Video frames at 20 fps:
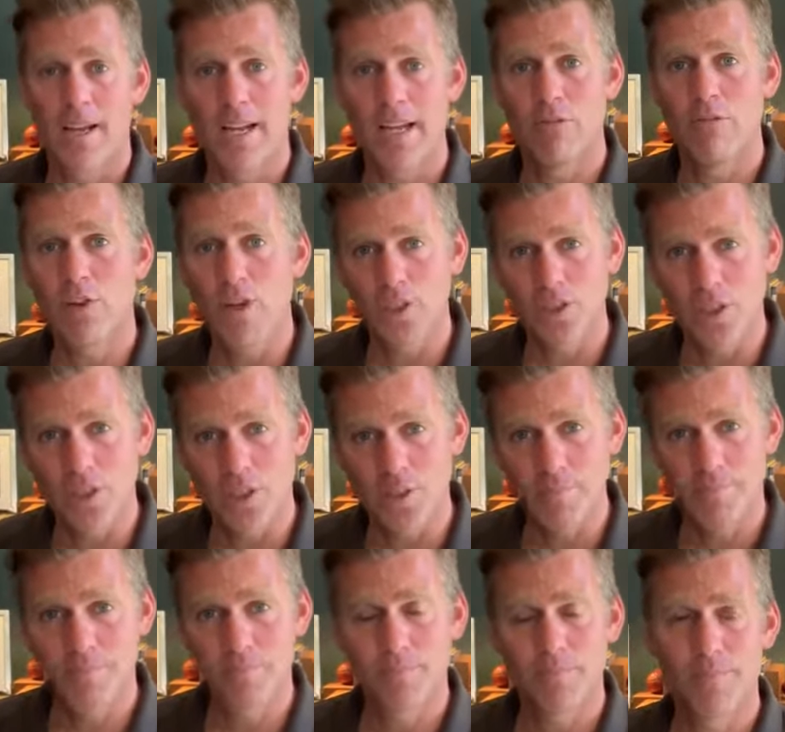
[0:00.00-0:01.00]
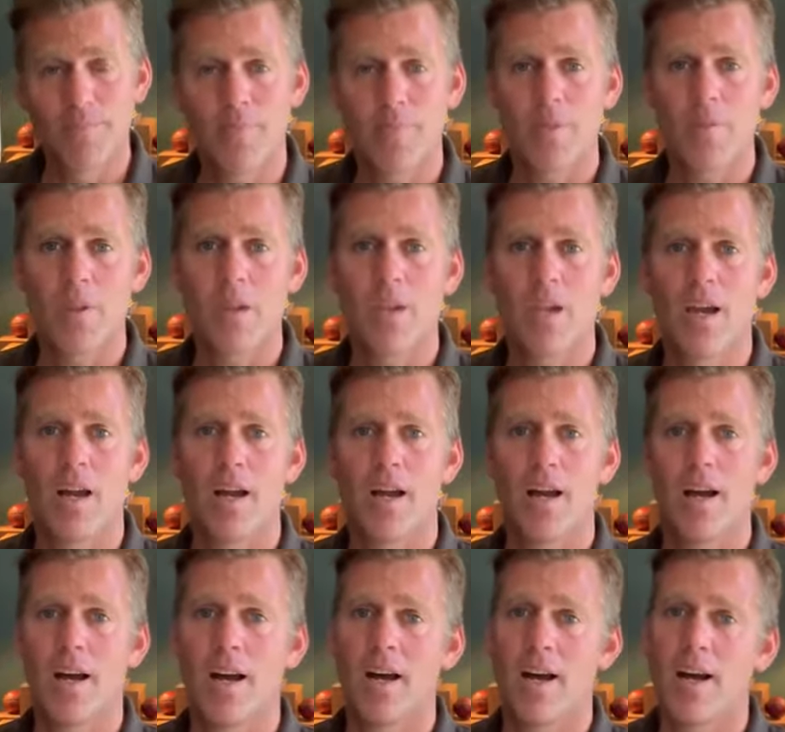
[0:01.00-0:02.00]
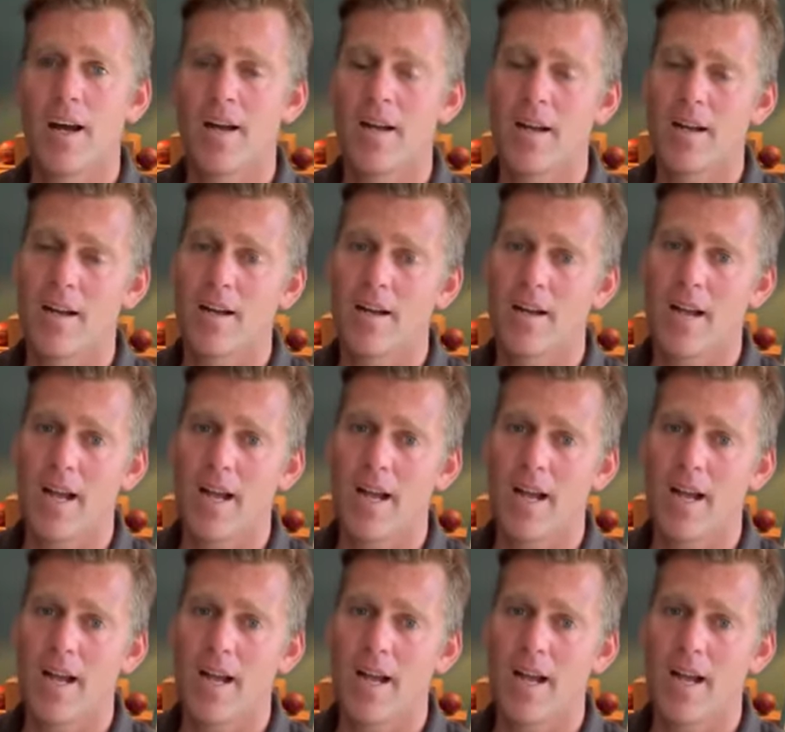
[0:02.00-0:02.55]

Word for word: In Russia, uh,